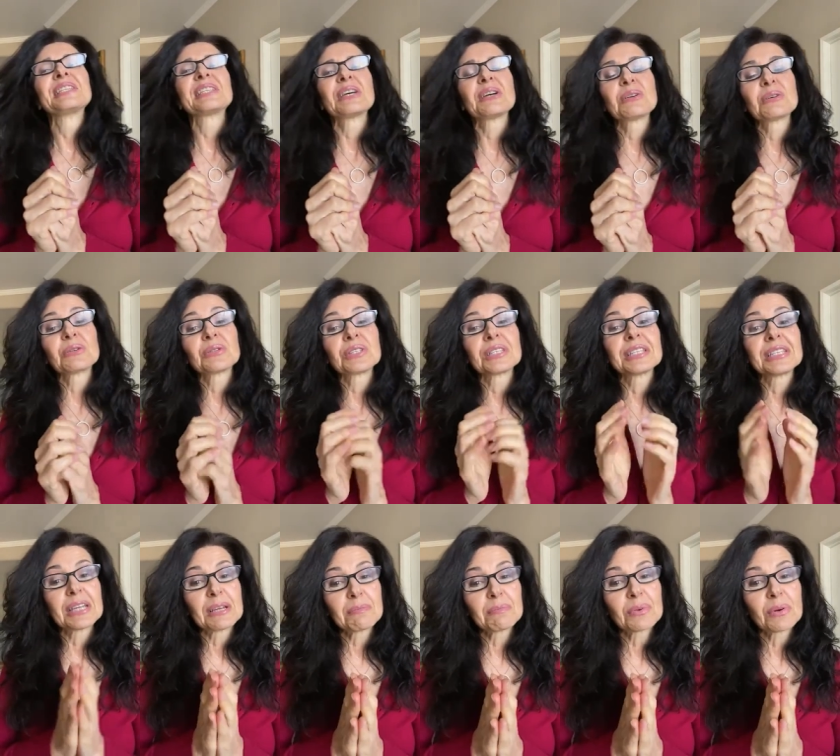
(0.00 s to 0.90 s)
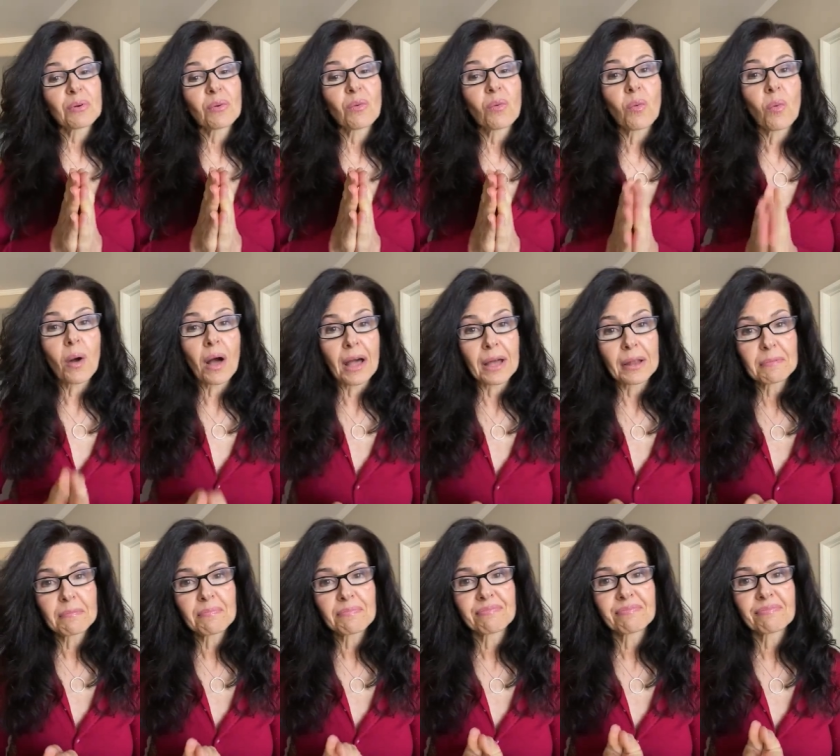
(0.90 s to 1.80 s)
So, tip
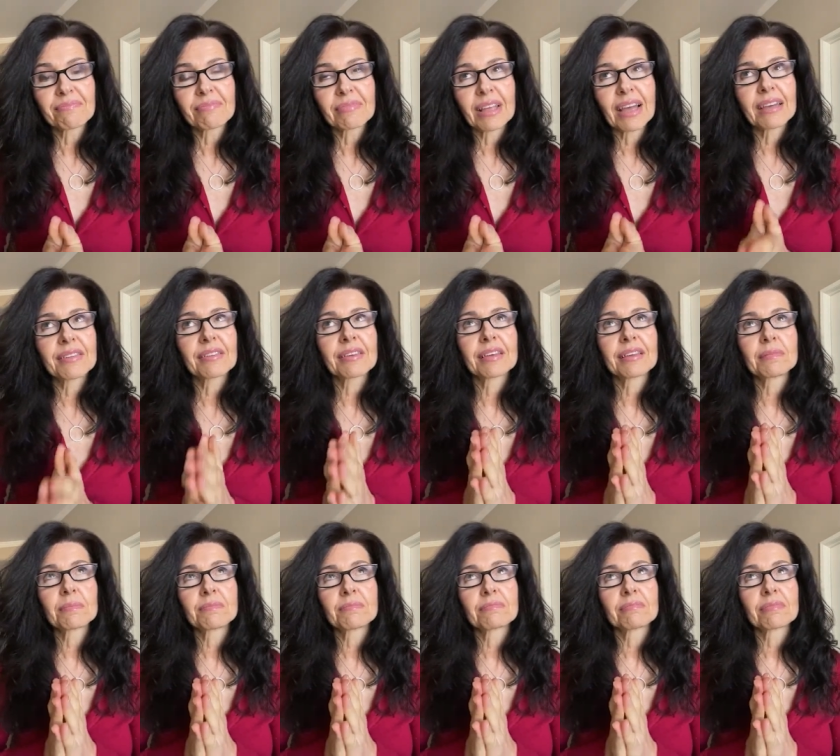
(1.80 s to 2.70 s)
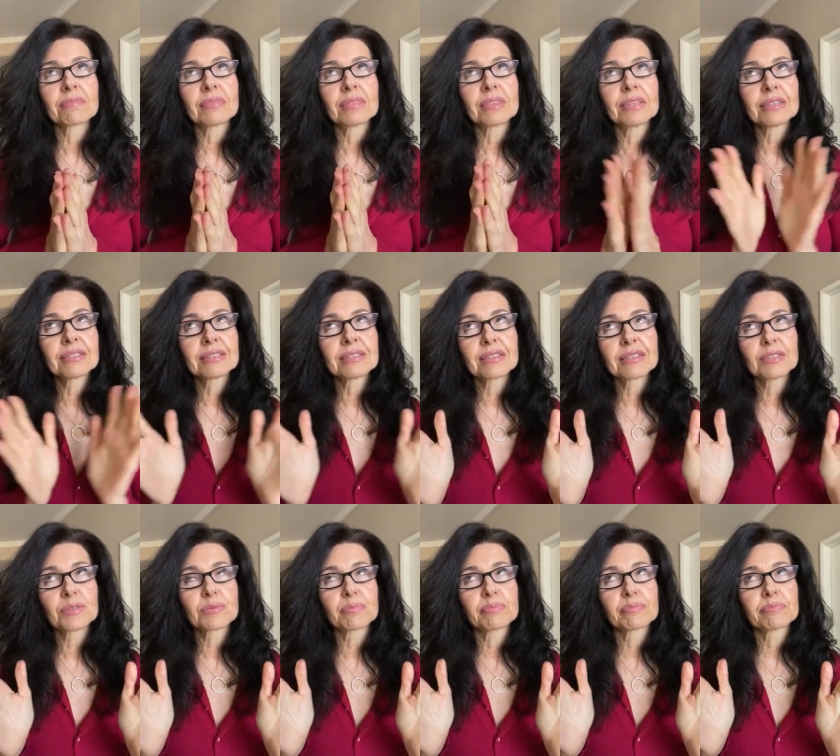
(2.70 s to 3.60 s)
one, I think this
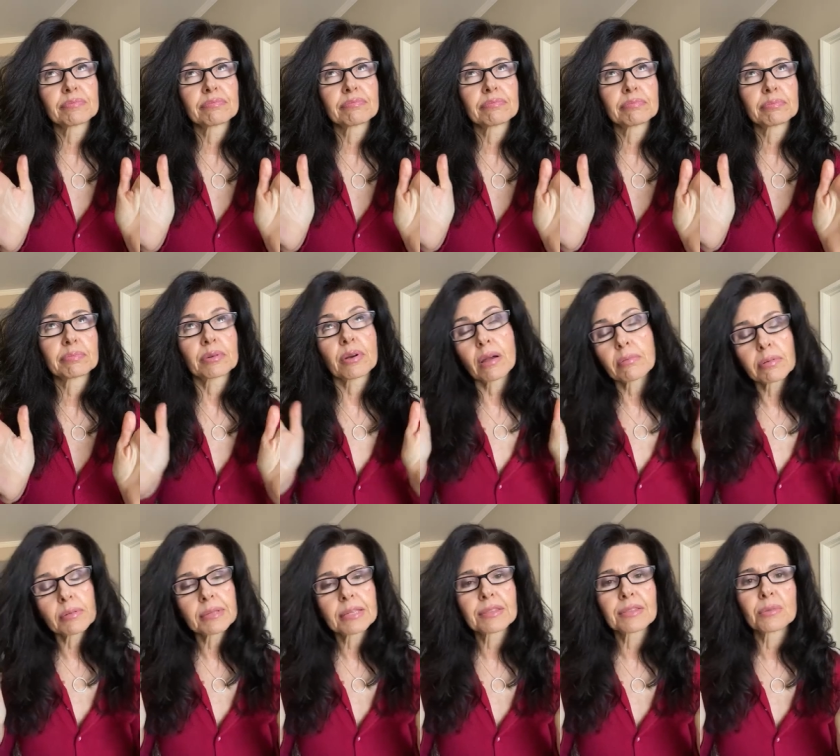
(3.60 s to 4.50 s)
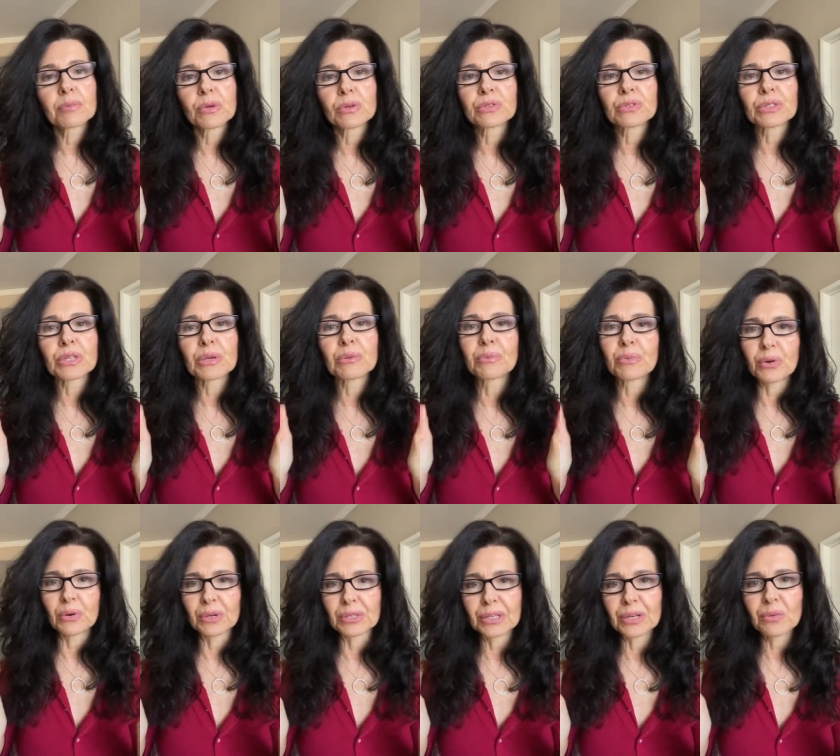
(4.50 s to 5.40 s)
is probably the most
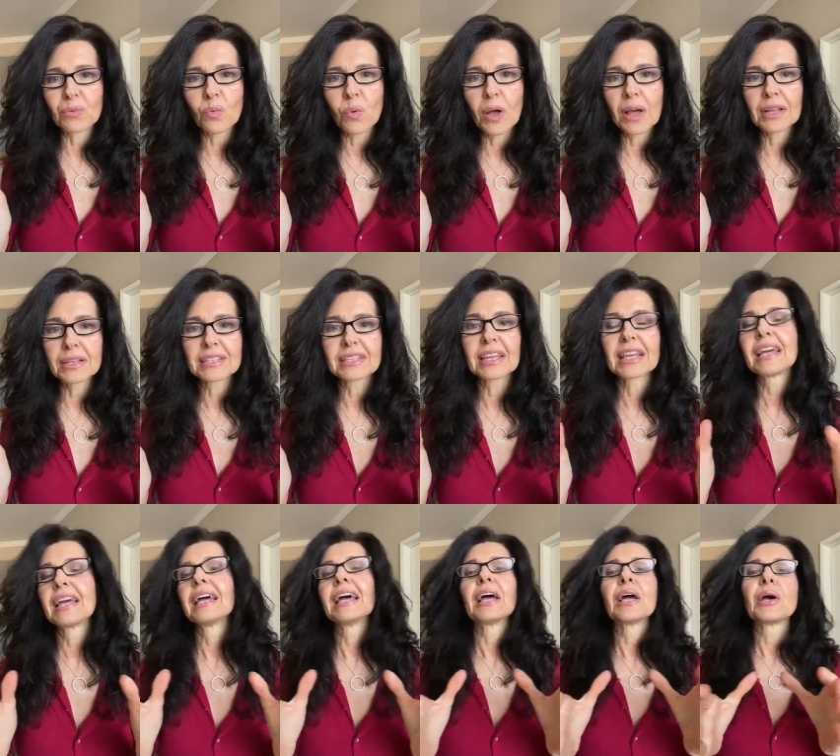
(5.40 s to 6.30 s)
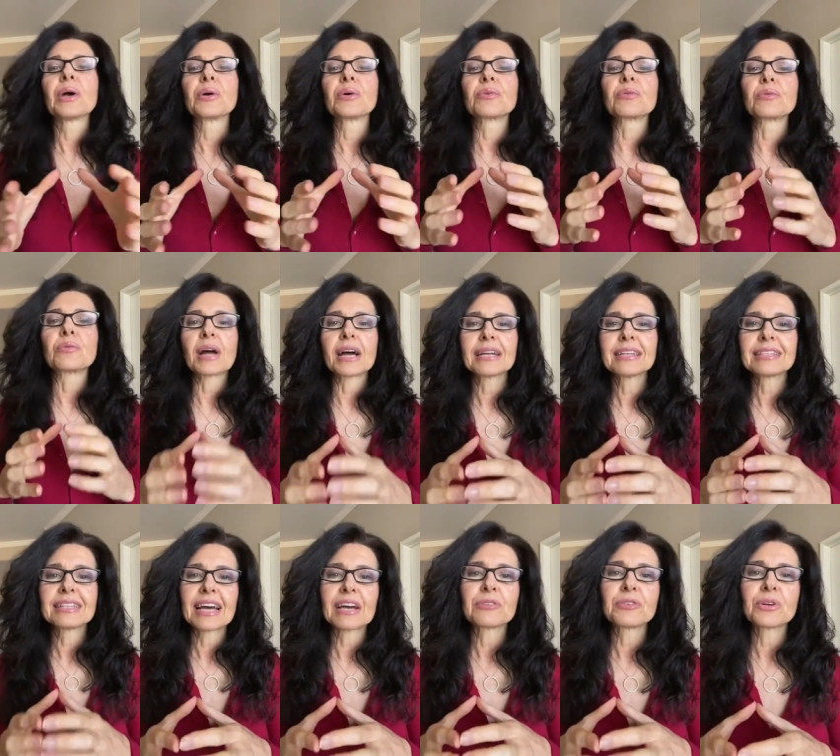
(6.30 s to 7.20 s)
important one.
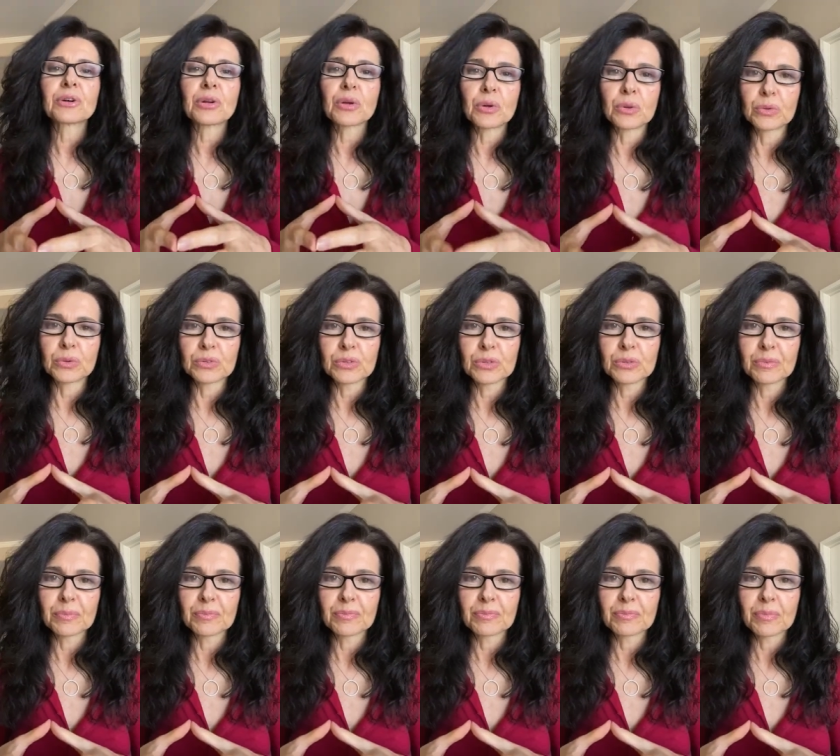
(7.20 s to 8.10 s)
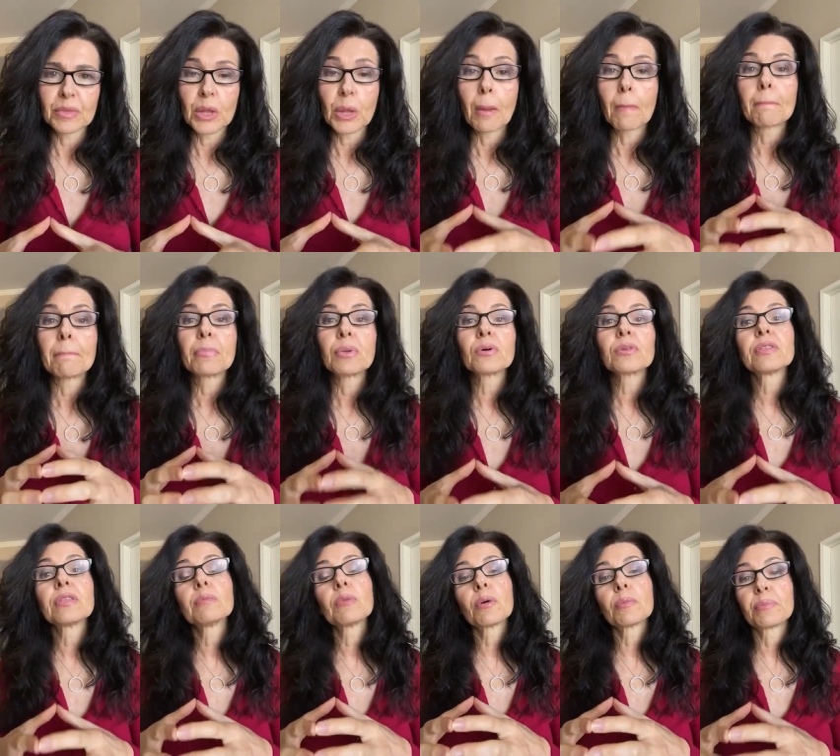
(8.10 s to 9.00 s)
Write down your goals,
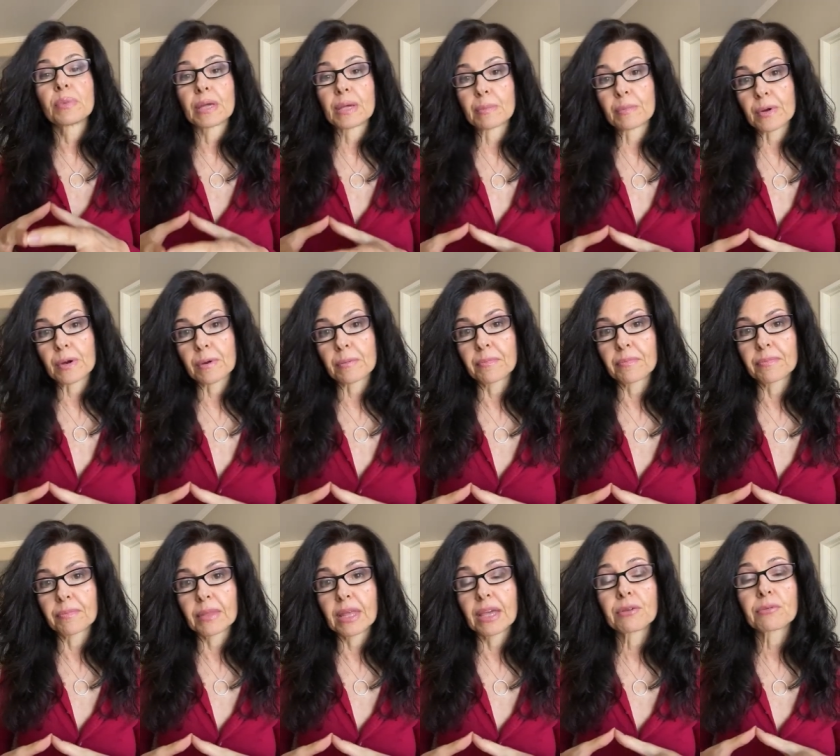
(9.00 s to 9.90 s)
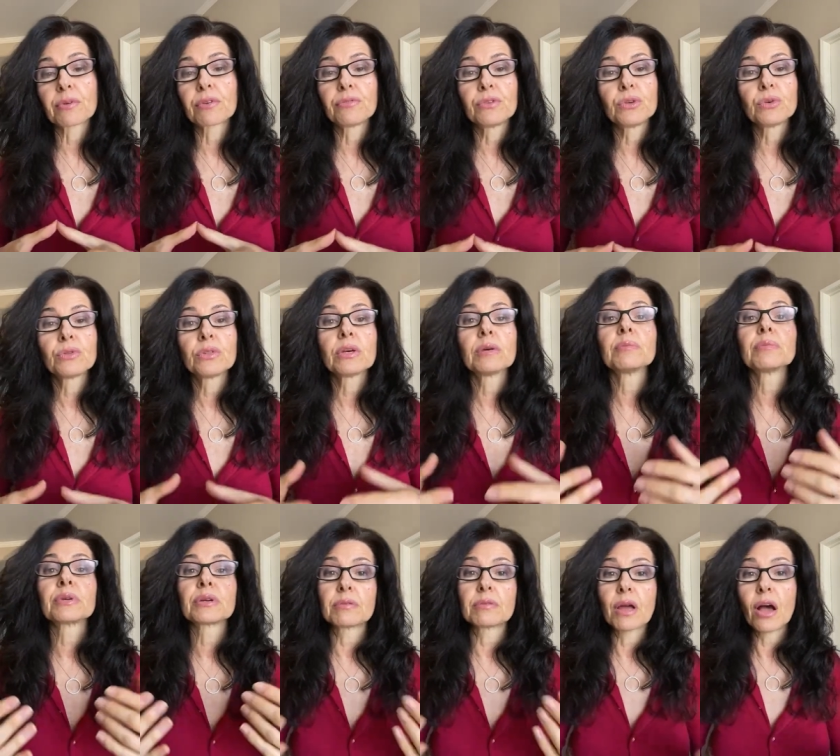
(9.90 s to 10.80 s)
put them on paper, and review
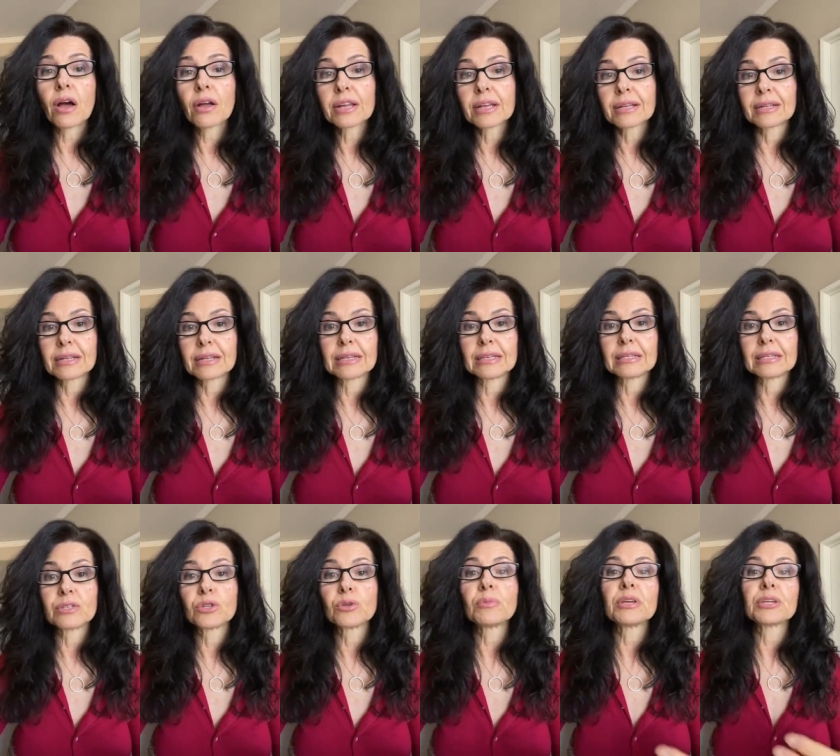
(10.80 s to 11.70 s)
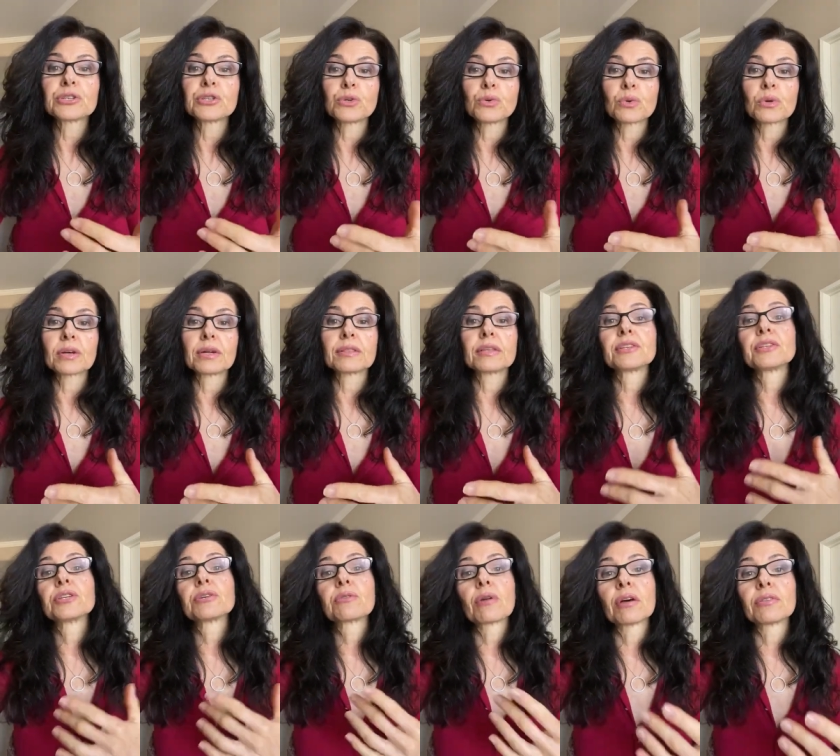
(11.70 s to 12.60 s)
them periodically to make sure
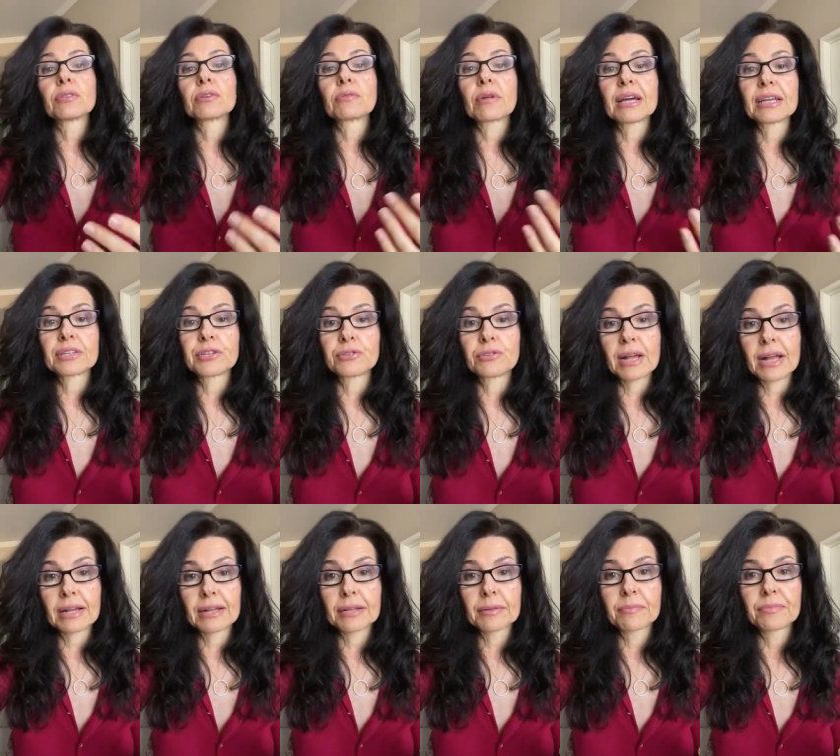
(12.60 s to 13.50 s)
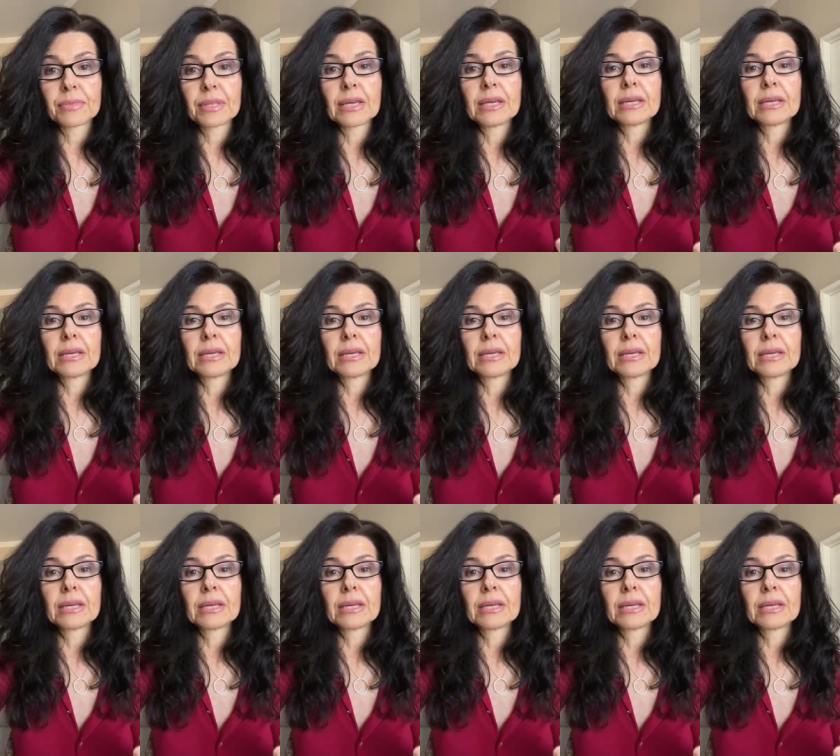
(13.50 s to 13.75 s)
that you're on the right track.